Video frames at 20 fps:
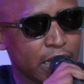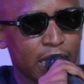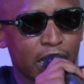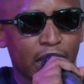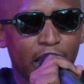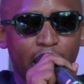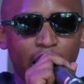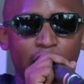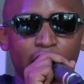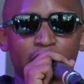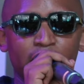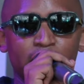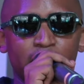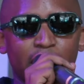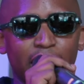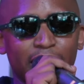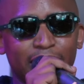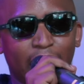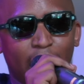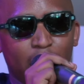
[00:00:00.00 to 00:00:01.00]
And
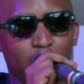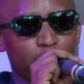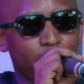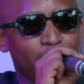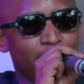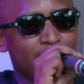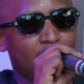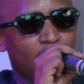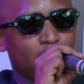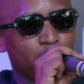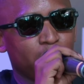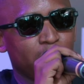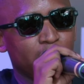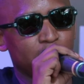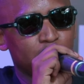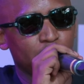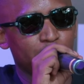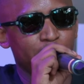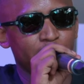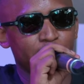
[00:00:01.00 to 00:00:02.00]
it kind of allowed me
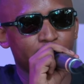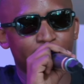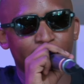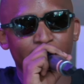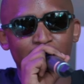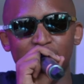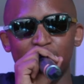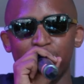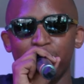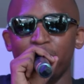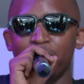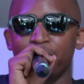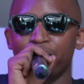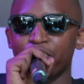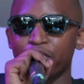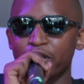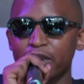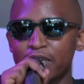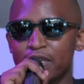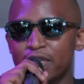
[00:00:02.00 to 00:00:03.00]
to firstly be
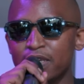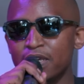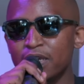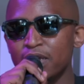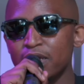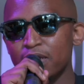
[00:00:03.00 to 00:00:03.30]
free,